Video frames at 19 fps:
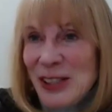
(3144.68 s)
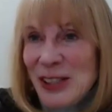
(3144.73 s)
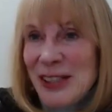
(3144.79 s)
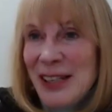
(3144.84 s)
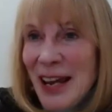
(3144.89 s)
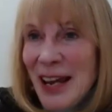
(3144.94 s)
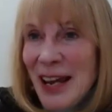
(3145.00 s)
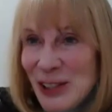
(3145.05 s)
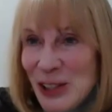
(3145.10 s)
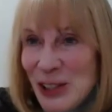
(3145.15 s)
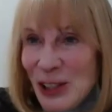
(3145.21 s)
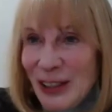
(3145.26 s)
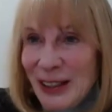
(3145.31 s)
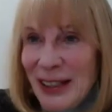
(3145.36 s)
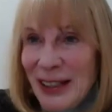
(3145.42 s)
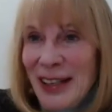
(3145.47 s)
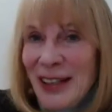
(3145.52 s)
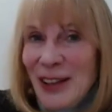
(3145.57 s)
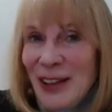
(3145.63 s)
There's
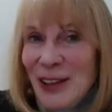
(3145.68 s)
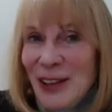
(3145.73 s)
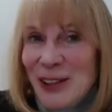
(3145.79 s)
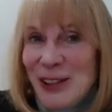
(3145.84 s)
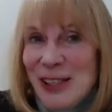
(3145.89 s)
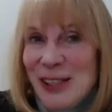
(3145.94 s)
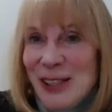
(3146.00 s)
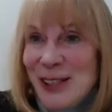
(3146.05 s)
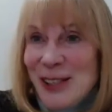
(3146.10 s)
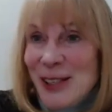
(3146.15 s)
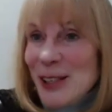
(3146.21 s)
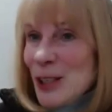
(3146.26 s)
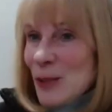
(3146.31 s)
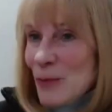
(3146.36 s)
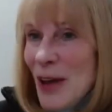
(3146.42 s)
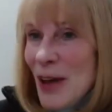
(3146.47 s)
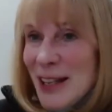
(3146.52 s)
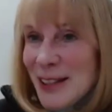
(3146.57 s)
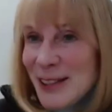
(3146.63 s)
tension, there's
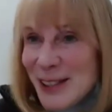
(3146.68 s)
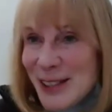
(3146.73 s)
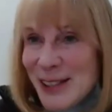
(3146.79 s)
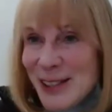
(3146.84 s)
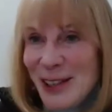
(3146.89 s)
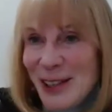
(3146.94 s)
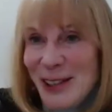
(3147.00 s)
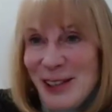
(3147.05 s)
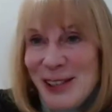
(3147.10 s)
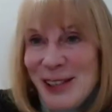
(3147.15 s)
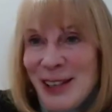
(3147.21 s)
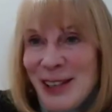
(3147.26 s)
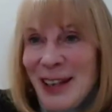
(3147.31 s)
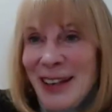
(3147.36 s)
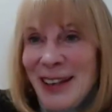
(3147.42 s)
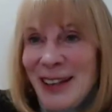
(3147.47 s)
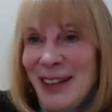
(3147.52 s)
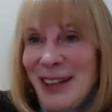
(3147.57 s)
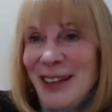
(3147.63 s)
suspense,
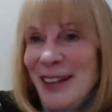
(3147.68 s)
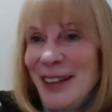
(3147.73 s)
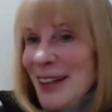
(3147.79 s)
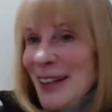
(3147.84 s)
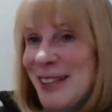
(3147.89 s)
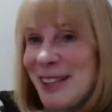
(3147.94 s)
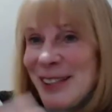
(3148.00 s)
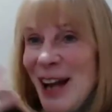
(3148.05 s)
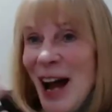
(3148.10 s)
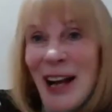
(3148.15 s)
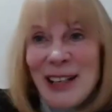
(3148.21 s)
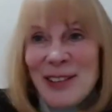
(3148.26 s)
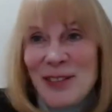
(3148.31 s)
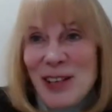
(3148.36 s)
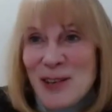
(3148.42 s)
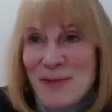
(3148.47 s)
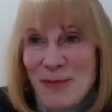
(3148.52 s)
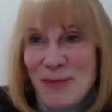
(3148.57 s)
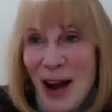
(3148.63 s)
that's not
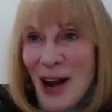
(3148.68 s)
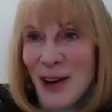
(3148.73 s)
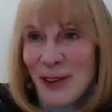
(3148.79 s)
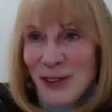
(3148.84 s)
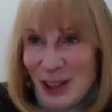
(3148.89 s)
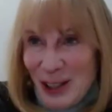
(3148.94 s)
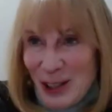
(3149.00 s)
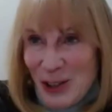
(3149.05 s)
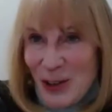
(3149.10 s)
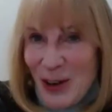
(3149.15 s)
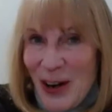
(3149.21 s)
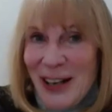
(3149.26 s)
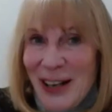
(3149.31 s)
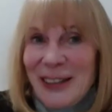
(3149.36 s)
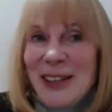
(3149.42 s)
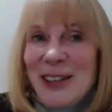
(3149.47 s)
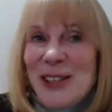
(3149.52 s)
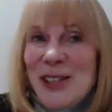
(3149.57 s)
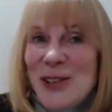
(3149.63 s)
even about the
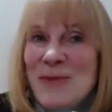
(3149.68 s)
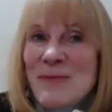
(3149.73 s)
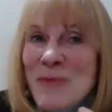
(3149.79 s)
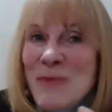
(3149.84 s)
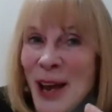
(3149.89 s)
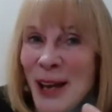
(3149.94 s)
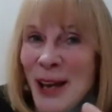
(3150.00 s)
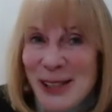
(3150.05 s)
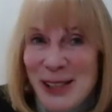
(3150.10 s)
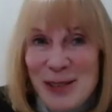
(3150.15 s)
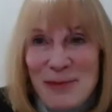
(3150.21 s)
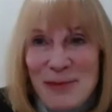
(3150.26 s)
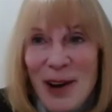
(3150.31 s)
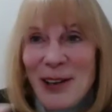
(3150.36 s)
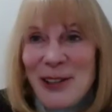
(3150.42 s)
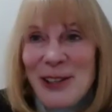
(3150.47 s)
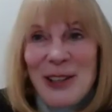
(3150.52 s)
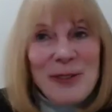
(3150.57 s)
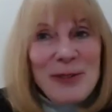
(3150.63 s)
trial. It's
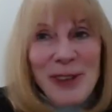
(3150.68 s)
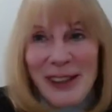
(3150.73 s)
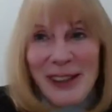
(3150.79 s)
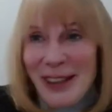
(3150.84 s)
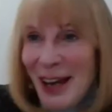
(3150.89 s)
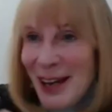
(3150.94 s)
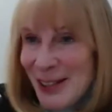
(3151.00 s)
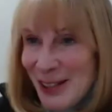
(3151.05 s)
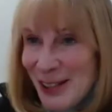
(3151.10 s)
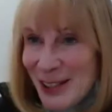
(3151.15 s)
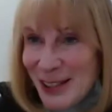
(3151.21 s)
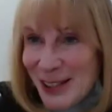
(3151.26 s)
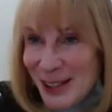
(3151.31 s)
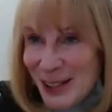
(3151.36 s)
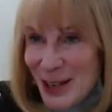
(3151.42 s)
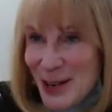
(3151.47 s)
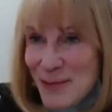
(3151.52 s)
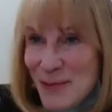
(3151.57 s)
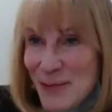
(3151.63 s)
about your
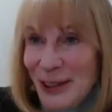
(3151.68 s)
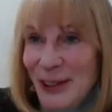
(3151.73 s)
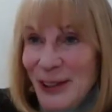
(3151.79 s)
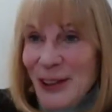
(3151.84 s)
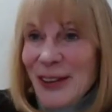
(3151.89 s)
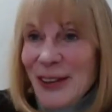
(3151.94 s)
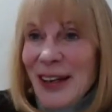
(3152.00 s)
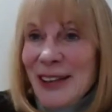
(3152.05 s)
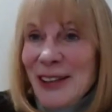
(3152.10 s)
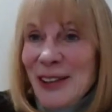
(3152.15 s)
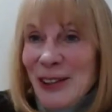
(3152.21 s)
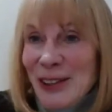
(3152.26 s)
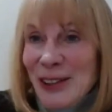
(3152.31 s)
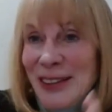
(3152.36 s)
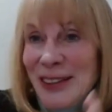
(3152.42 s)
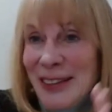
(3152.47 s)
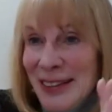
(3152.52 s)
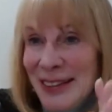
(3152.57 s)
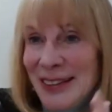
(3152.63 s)
relationship and
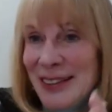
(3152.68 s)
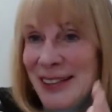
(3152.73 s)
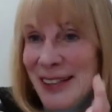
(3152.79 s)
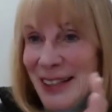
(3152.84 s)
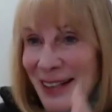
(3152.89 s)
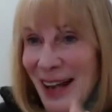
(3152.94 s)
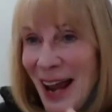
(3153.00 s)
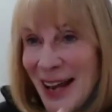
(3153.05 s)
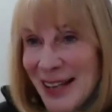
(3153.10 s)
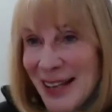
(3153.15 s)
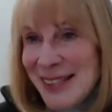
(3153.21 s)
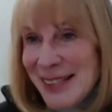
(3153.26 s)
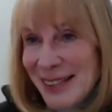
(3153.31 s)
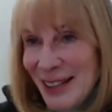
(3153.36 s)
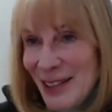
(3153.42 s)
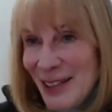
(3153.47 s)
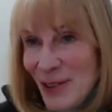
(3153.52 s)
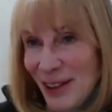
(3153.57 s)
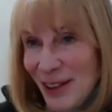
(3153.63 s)
your
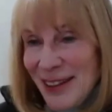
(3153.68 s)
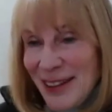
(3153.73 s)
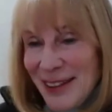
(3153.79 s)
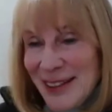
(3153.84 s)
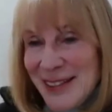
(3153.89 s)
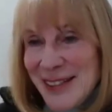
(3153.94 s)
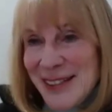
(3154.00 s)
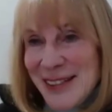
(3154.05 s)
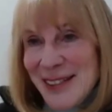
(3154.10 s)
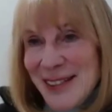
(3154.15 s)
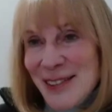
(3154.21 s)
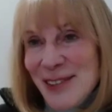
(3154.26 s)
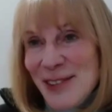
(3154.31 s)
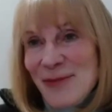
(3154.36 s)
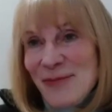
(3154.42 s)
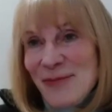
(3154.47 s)
tenacity with this.